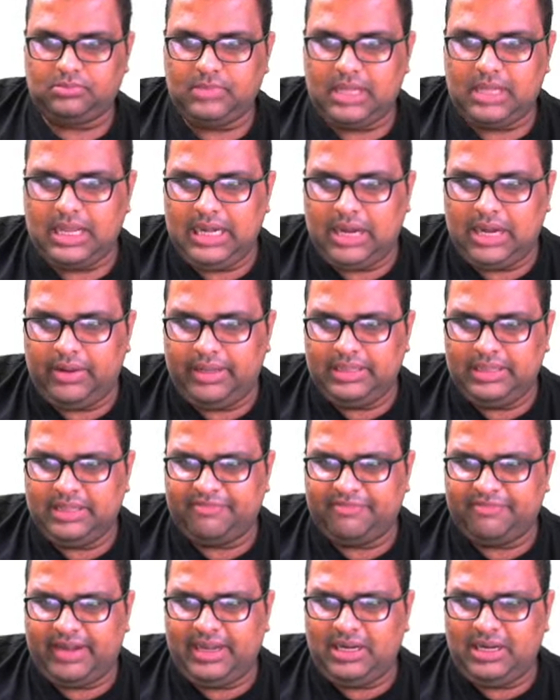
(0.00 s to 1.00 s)
now in the
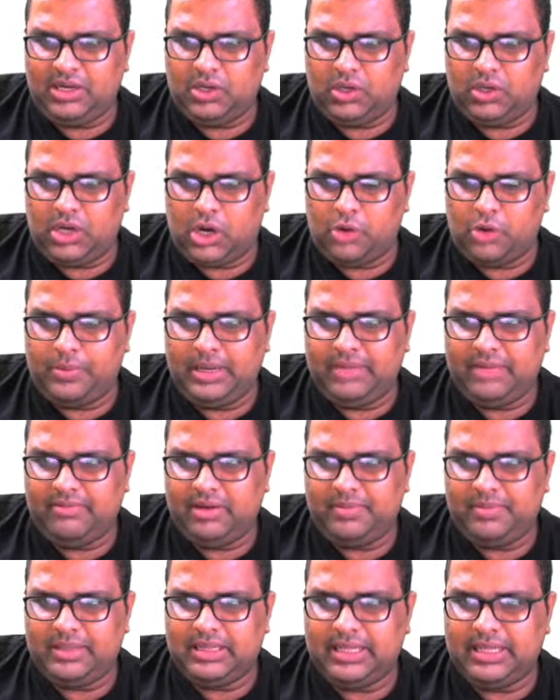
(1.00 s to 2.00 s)
front row how many will
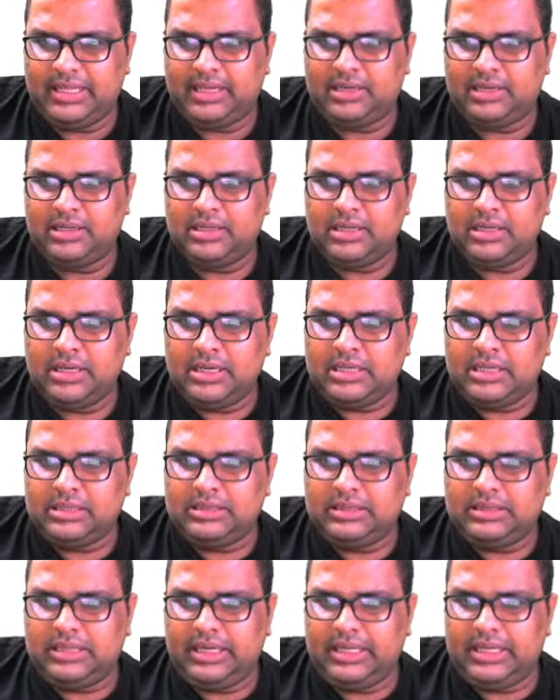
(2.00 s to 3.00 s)
be there?
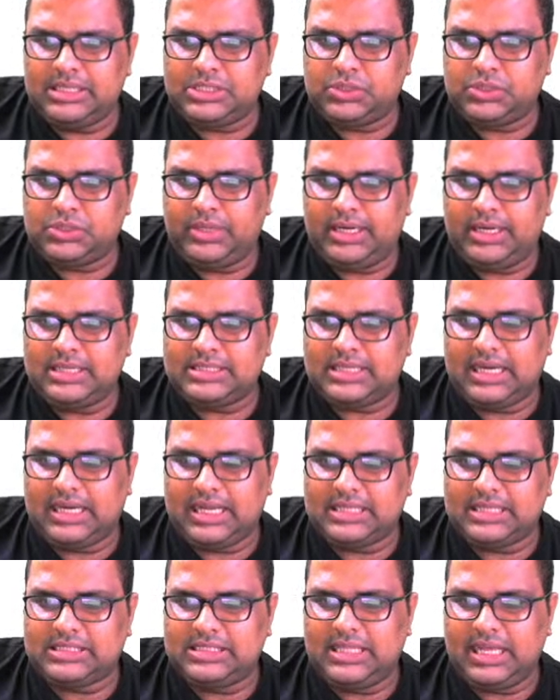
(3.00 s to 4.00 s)
3 students
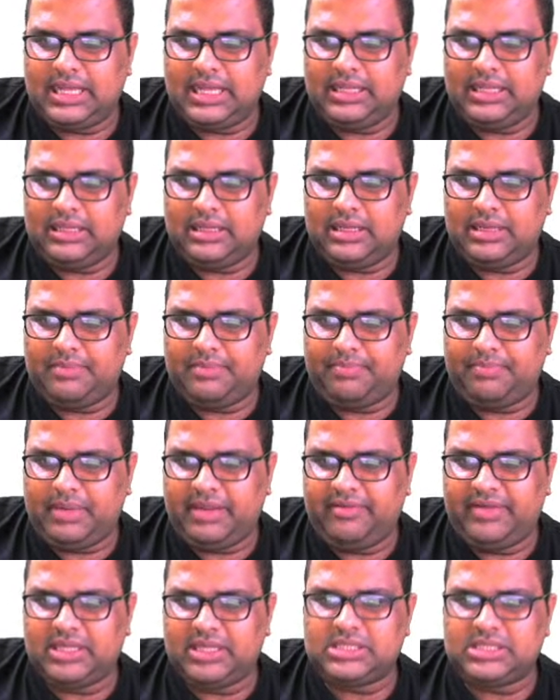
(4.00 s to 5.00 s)
less than
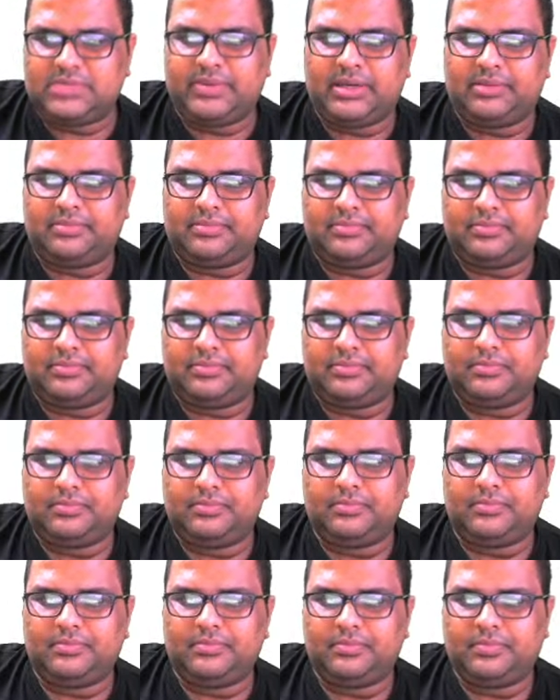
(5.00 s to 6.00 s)
previous one,
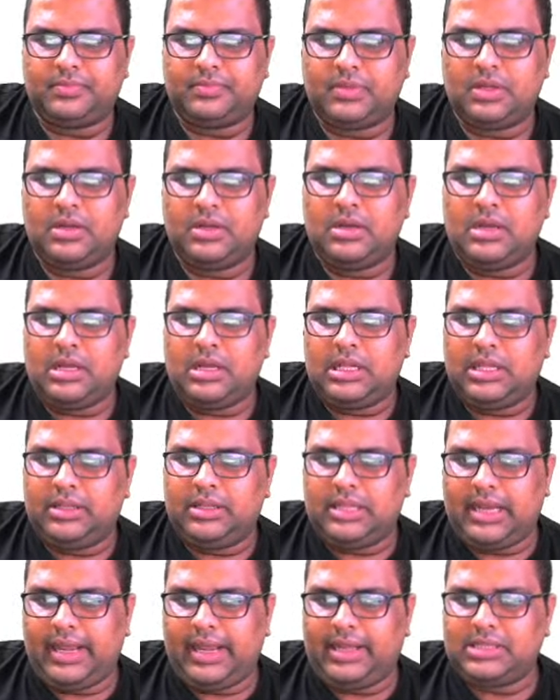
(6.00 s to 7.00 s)
and
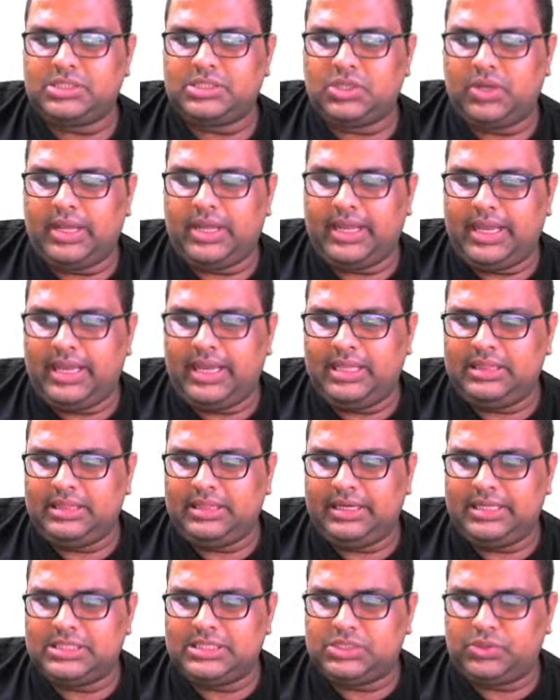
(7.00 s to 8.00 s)
the next row again
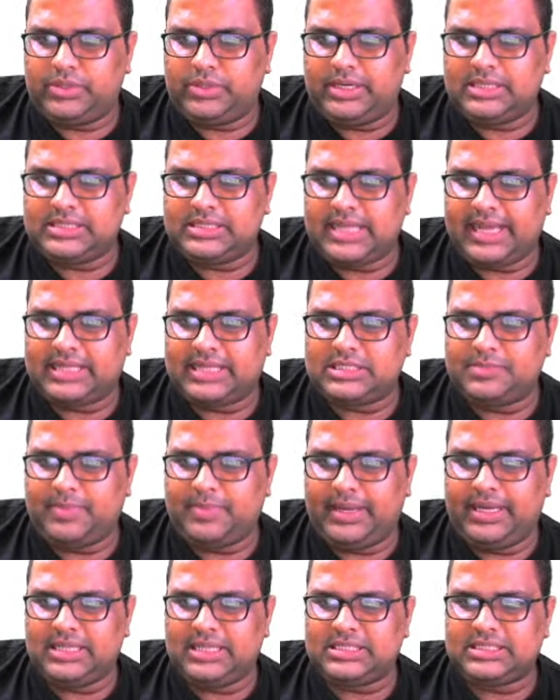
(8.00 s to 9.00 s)
3 students x
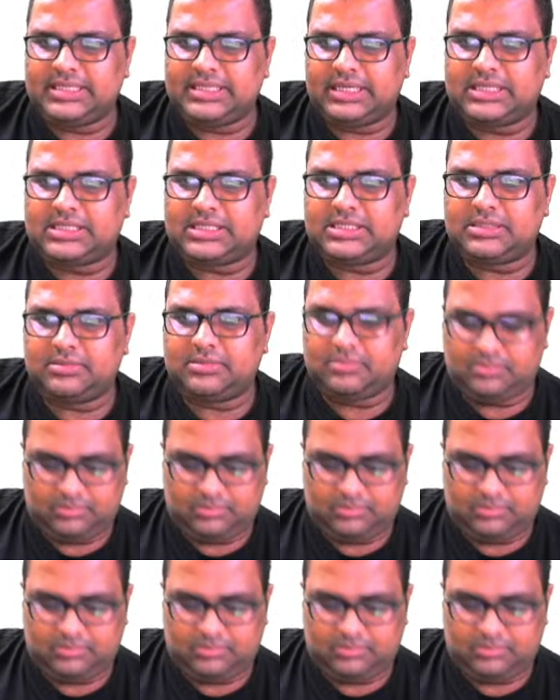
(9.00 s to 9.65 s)
minus 6,